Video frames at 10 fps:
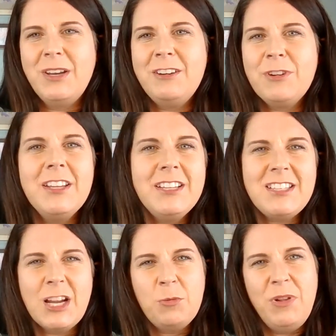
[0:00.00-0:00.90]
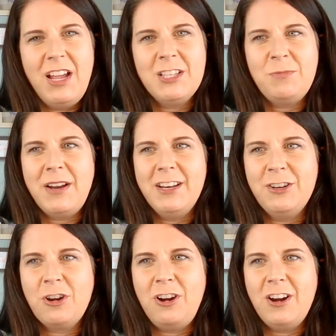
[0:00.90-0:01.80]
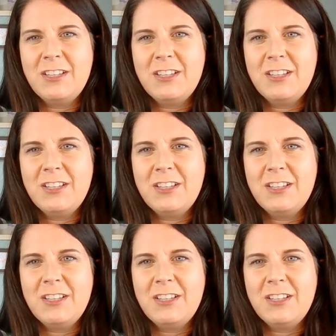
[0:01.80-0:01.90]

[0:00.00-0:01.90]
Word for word: It really is like a blind spot your car.